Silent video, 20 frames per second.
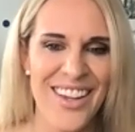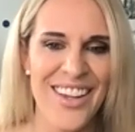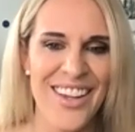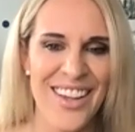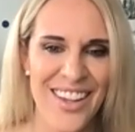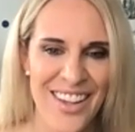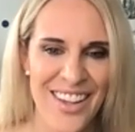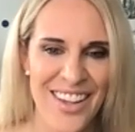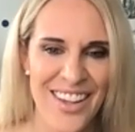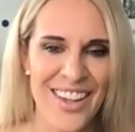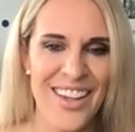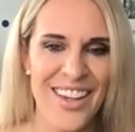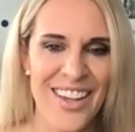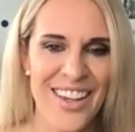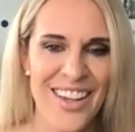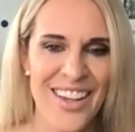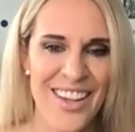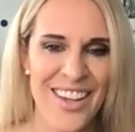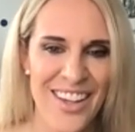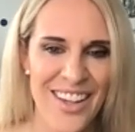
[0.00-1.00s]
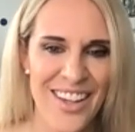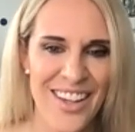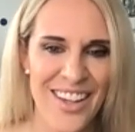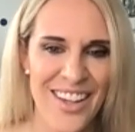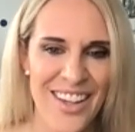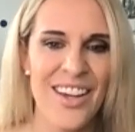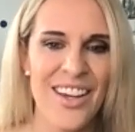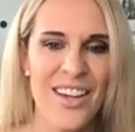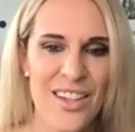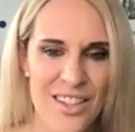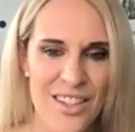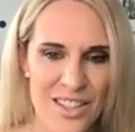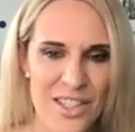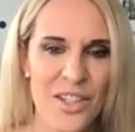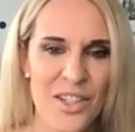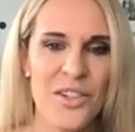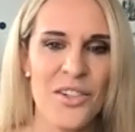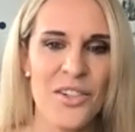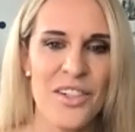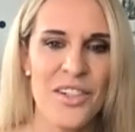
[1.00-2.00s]

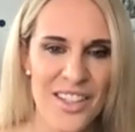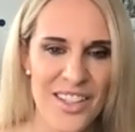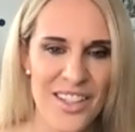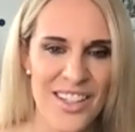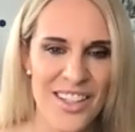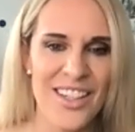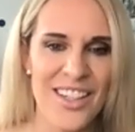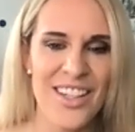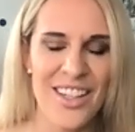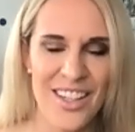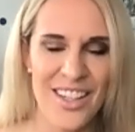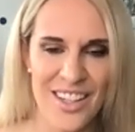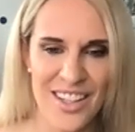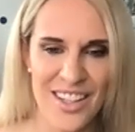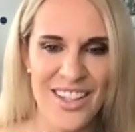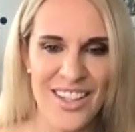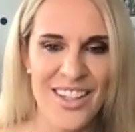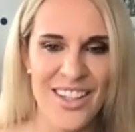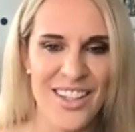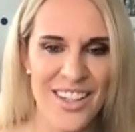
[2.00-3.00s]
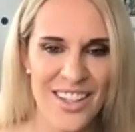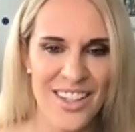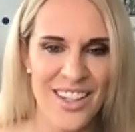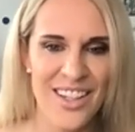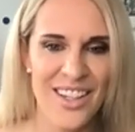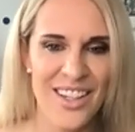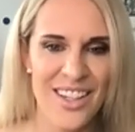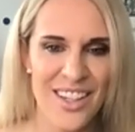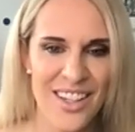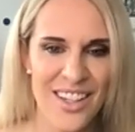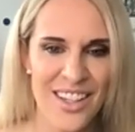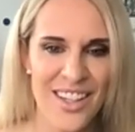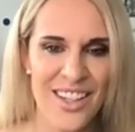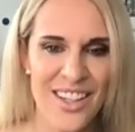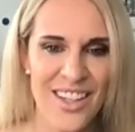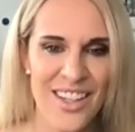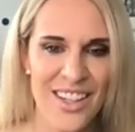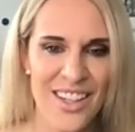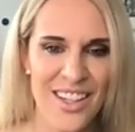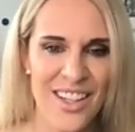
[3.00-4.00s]

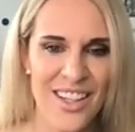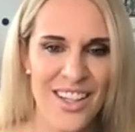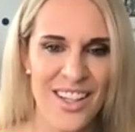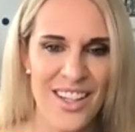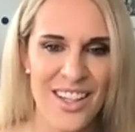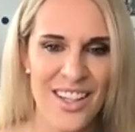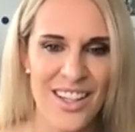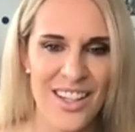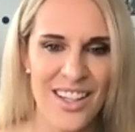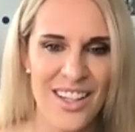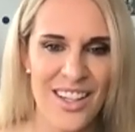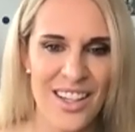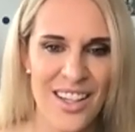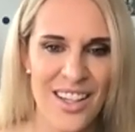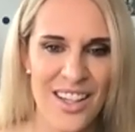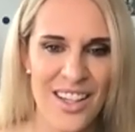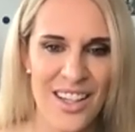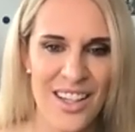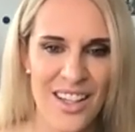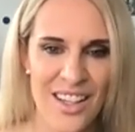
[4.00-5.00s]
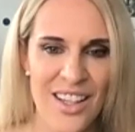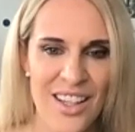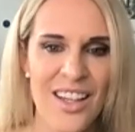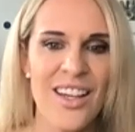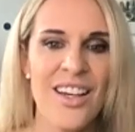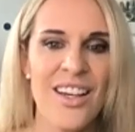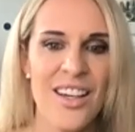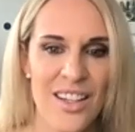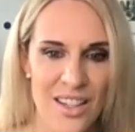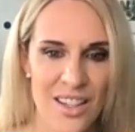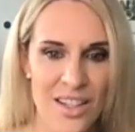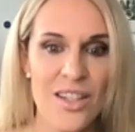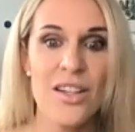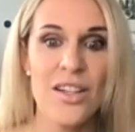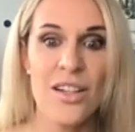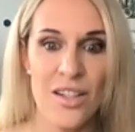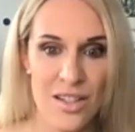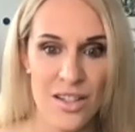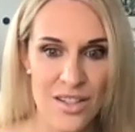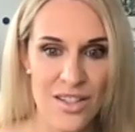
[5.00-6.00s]

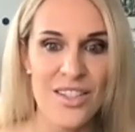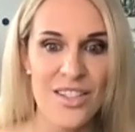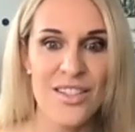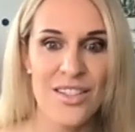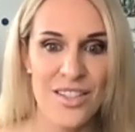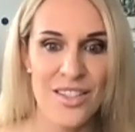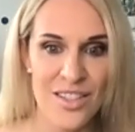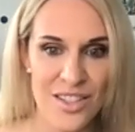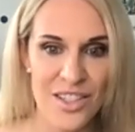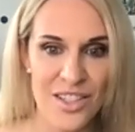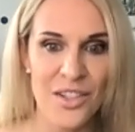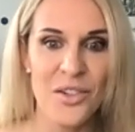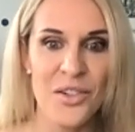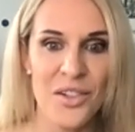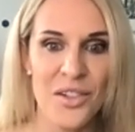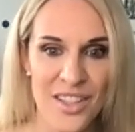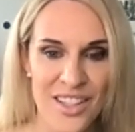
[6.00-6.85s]
The person shown says nothing.